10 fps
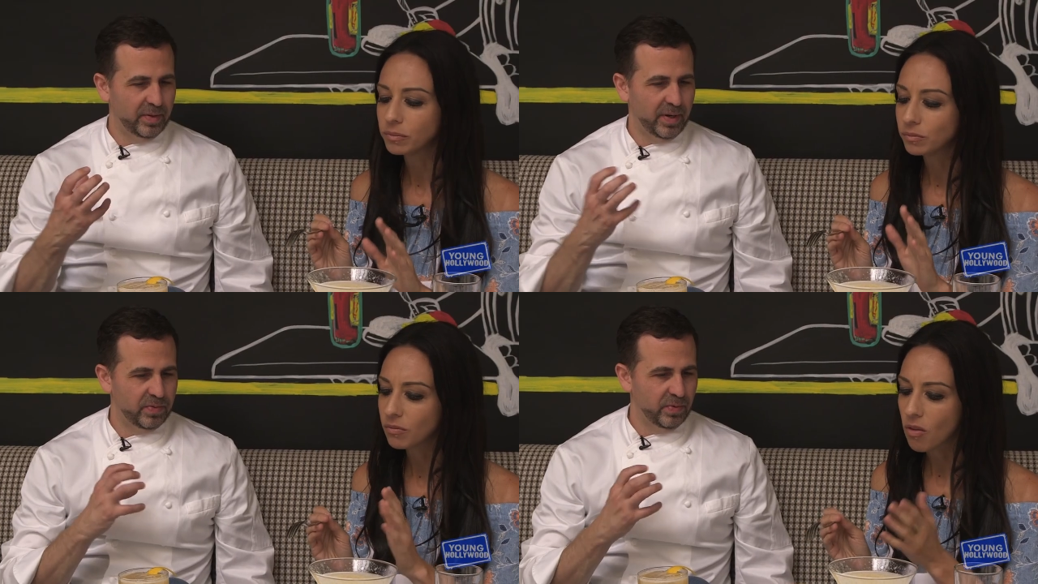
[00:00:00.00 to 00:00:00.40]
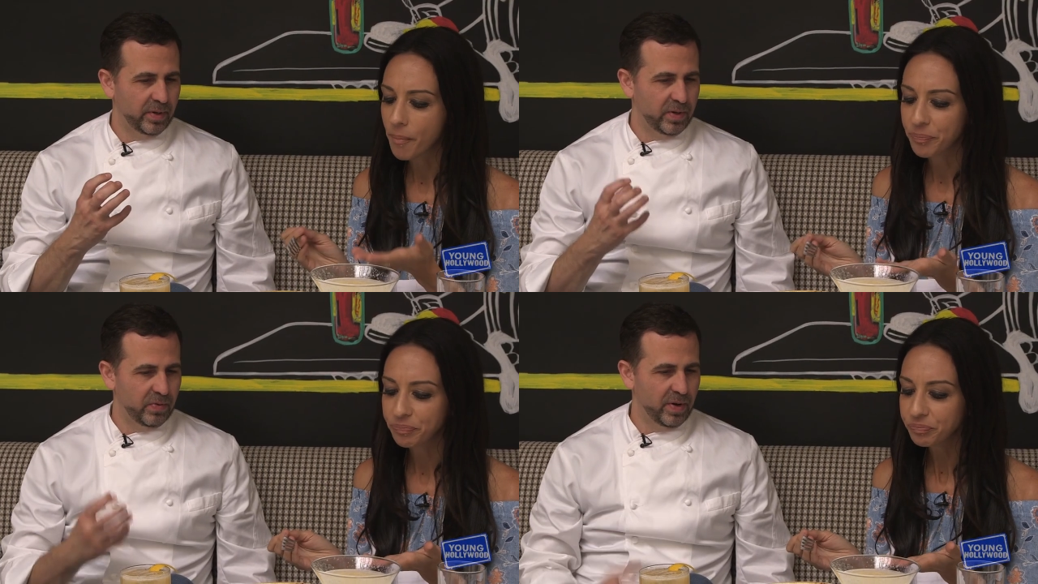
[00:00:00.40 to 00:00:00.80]
Speaker 1: tastes
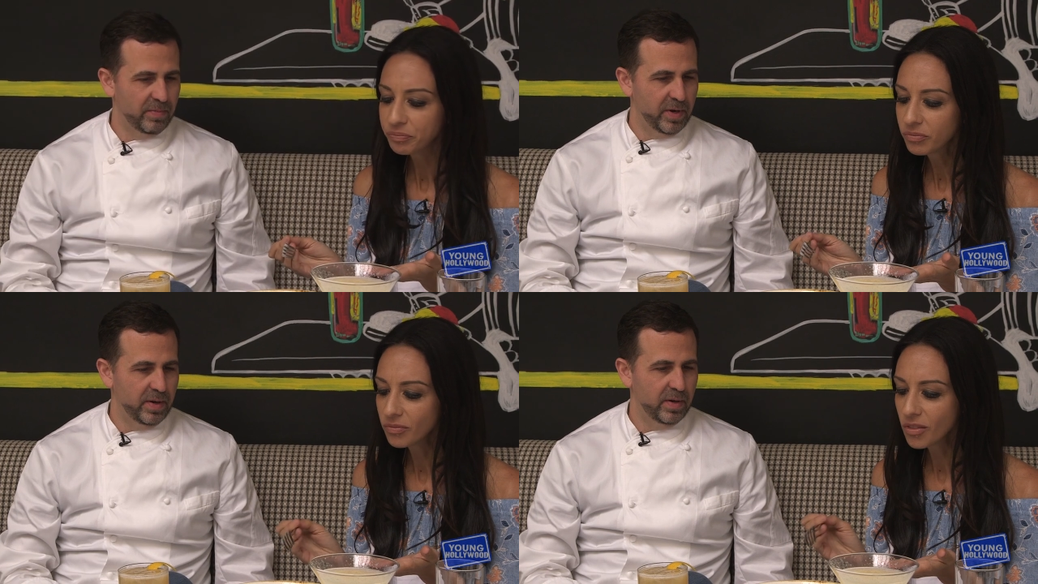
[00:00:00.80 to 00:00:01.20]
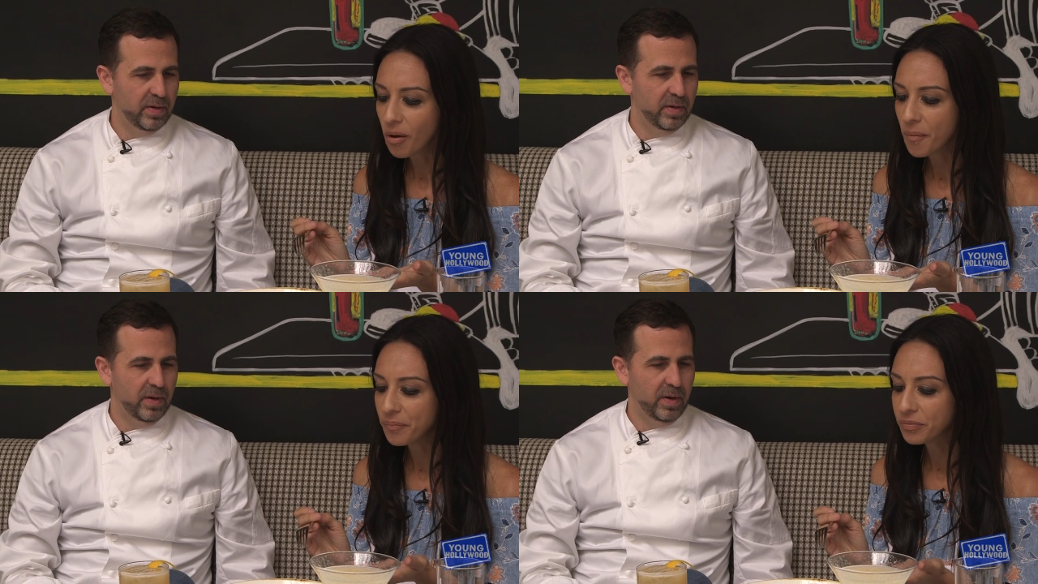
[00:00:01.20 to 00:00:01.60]
really creamy.
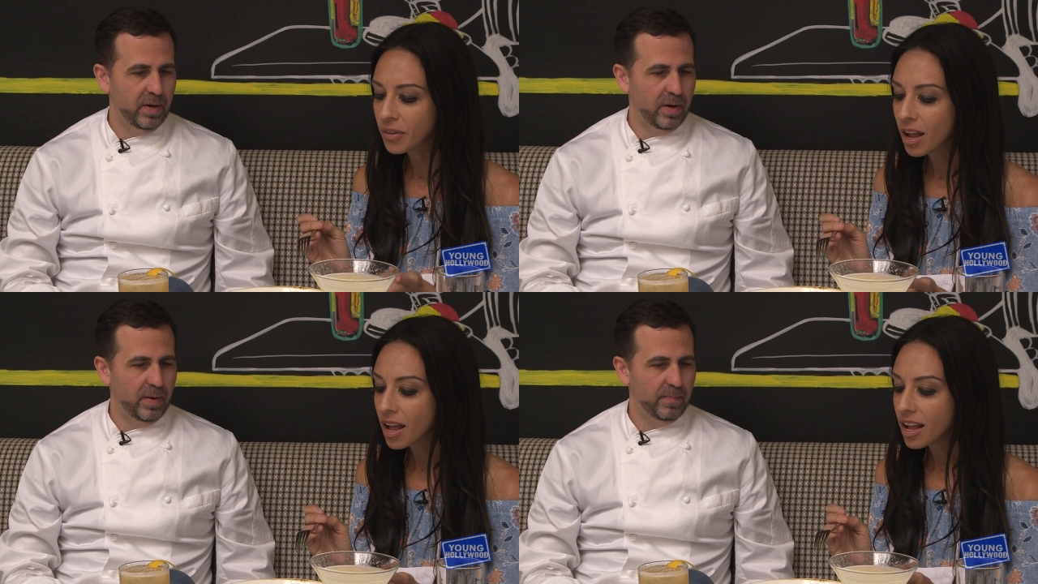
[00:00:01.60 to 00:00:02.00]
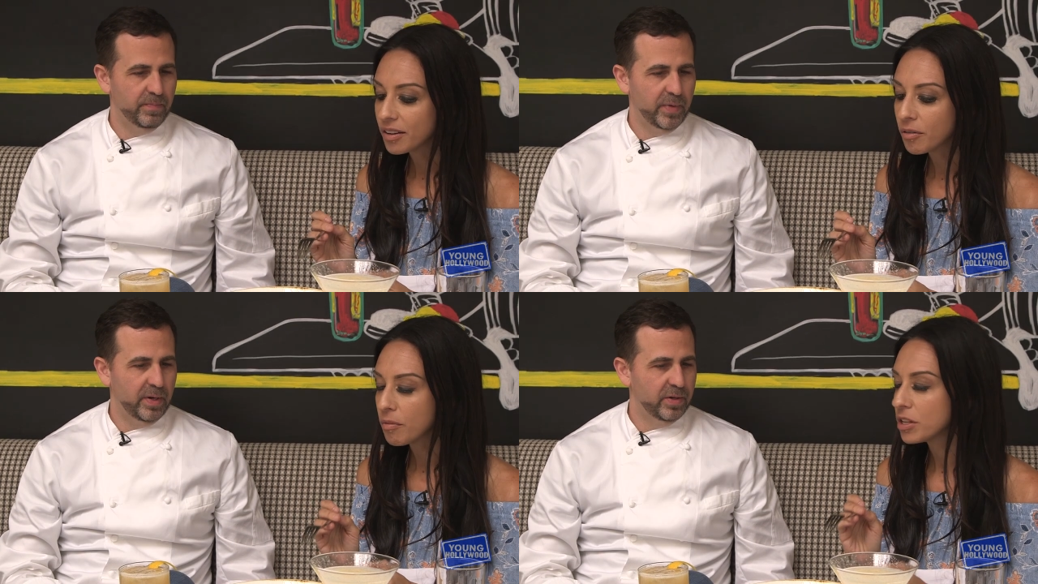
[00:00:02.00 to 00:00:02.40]

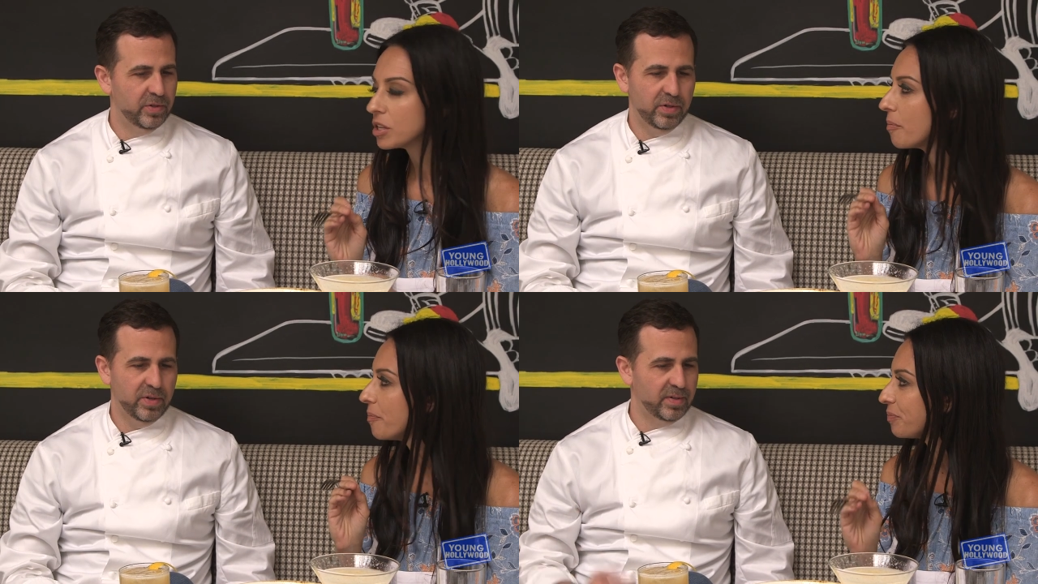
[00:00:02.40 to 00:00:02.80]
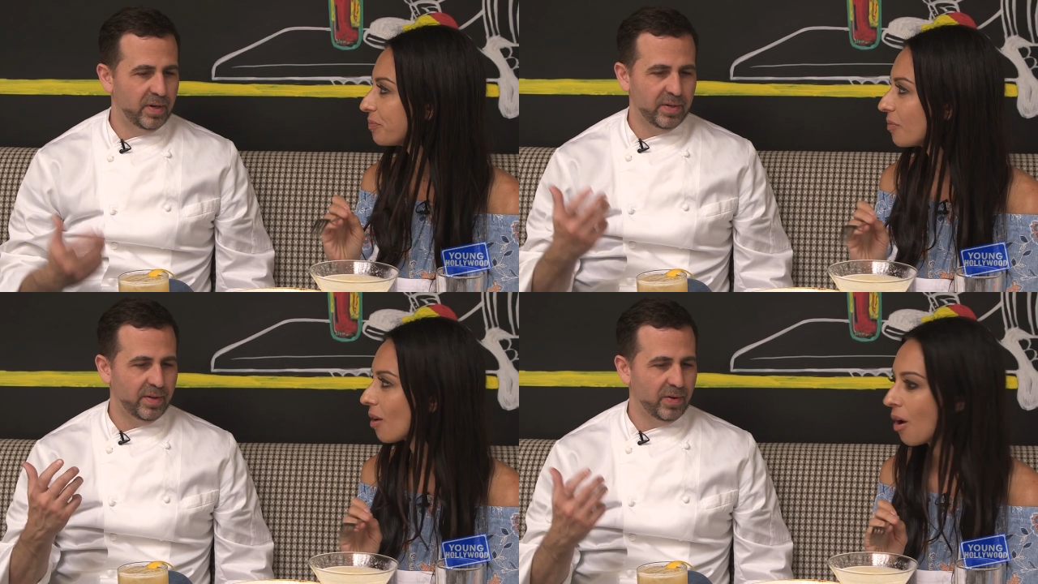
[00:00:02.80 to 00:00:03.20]
And it should just
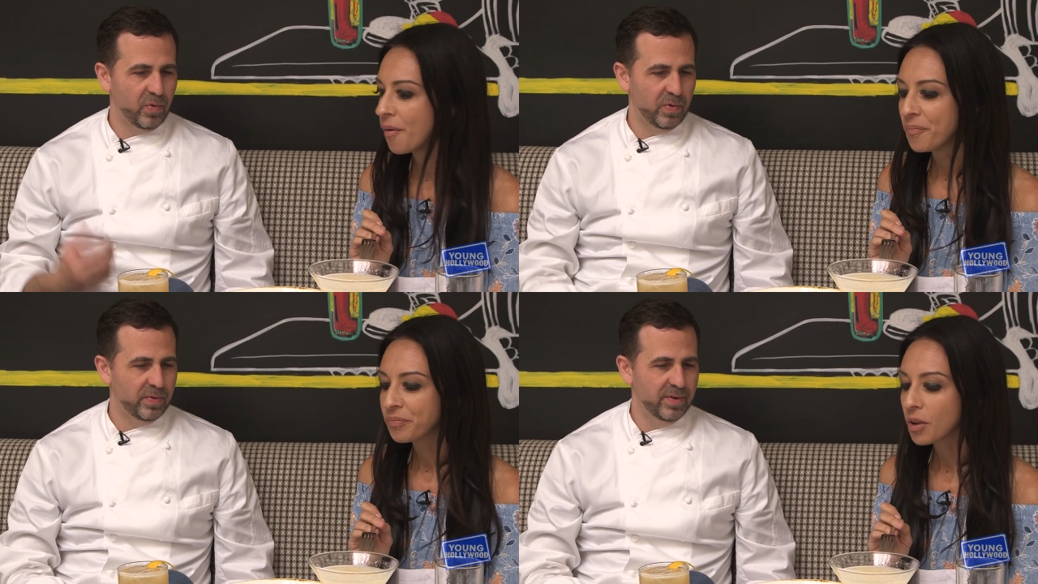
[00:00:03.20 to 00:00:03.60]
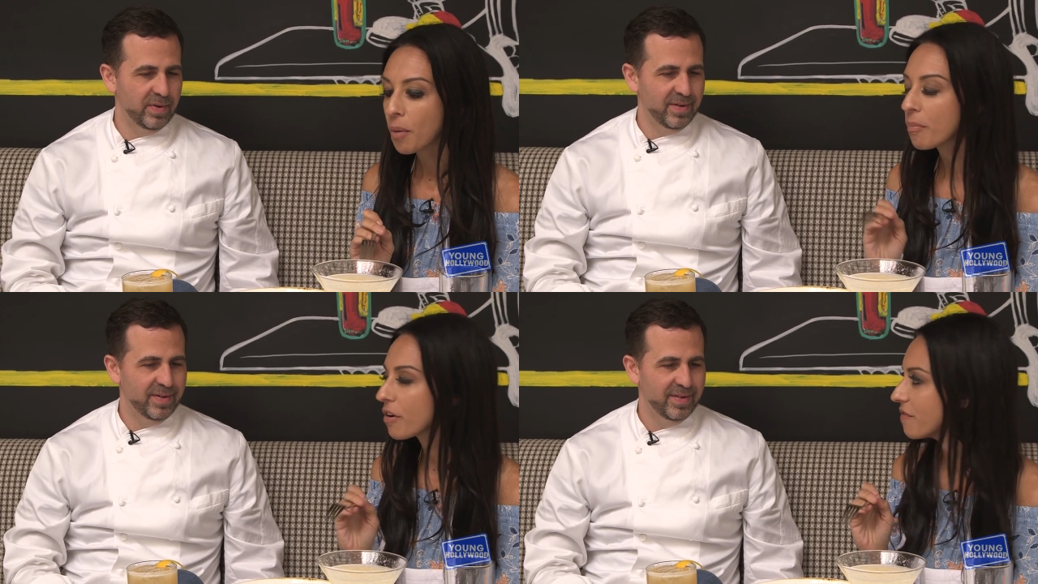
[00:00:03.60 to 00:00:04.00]
taste like corn.
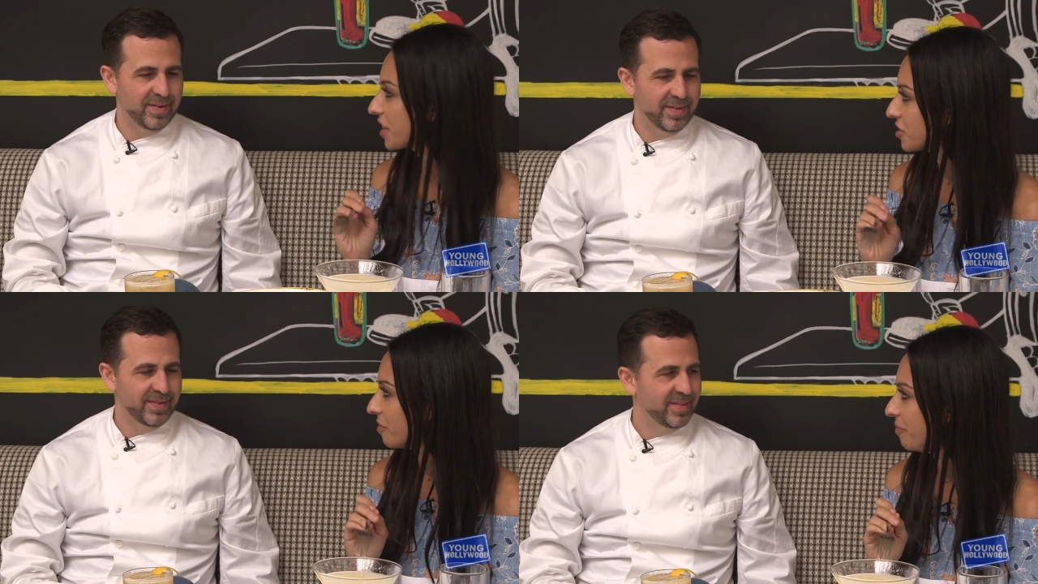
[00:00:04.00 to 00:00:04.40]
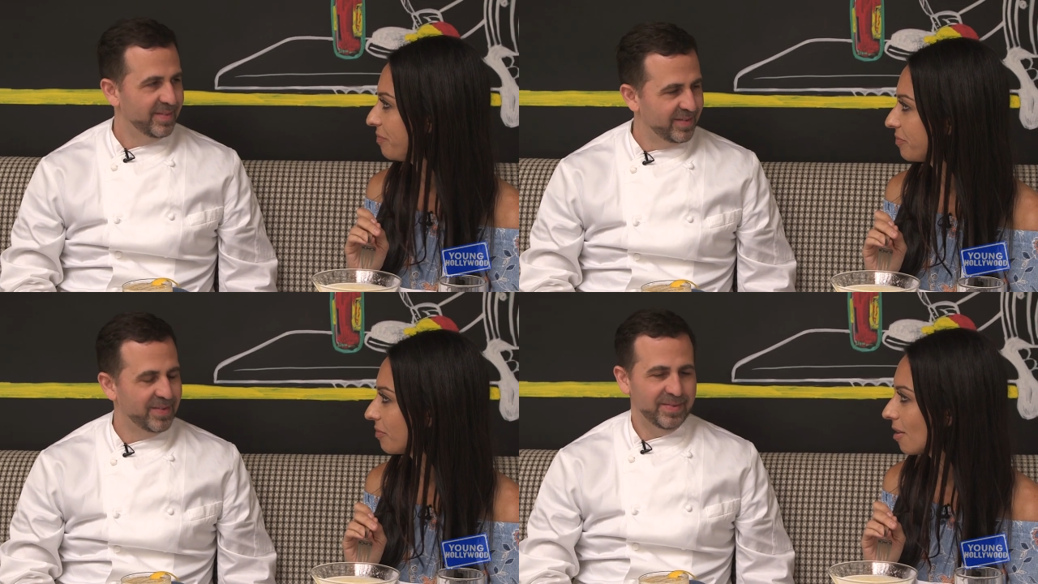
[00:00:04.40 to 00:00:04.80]
Speaker 2: Perfection.
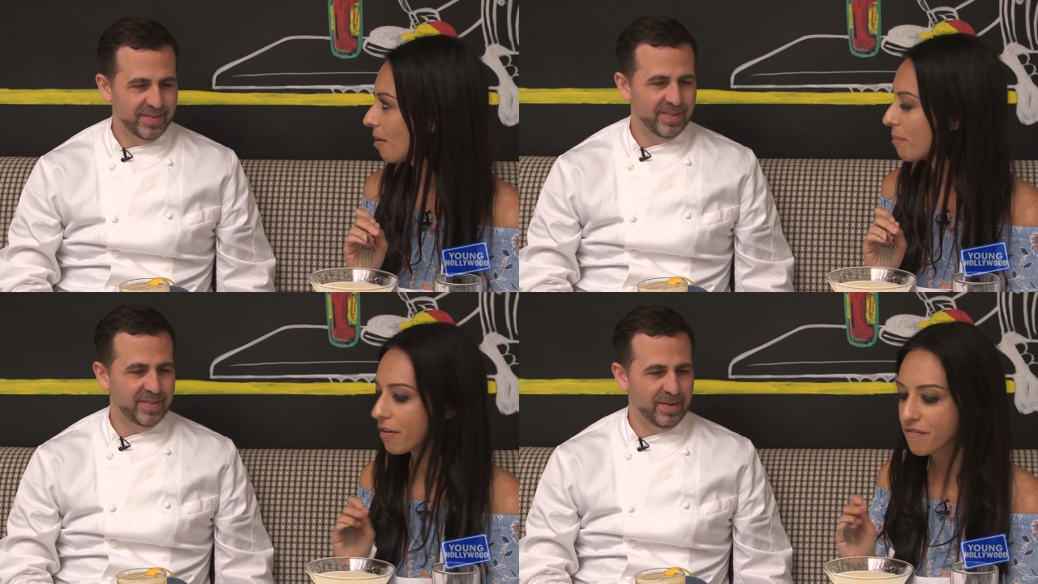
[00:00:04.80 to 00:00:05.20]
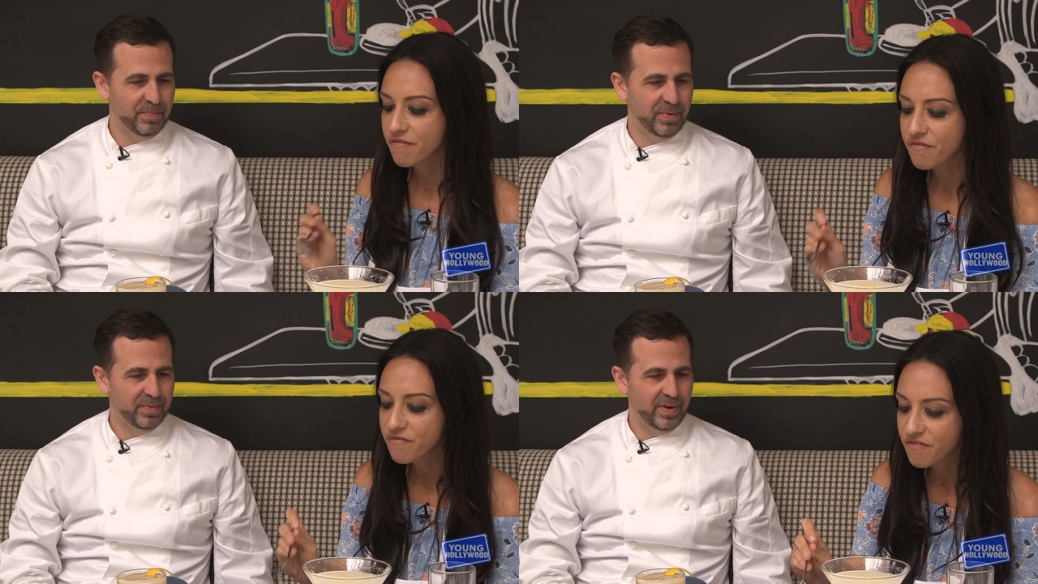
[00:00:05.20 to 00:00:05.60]

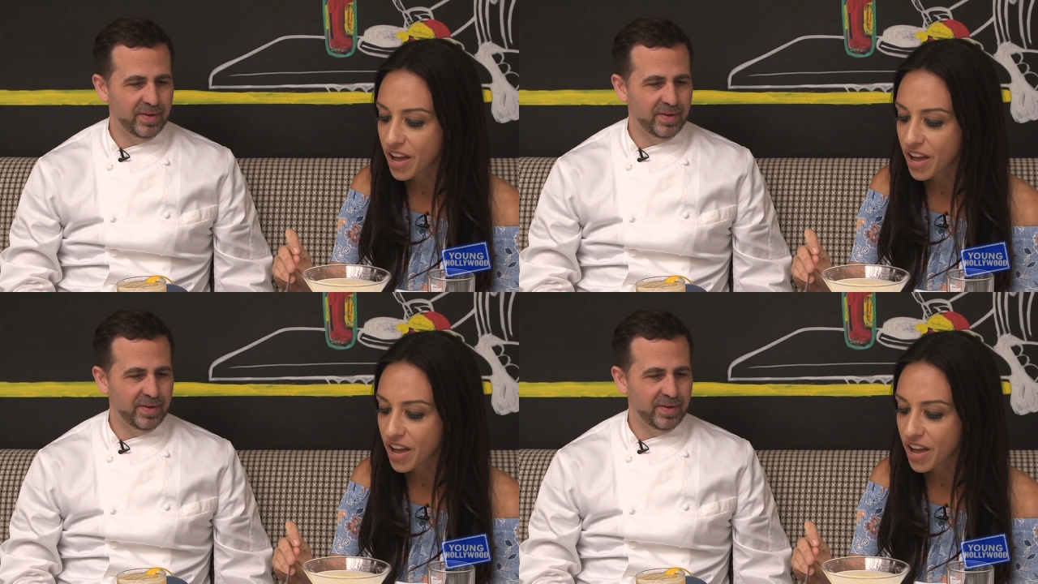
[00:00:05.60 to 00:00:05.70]
Simple, right?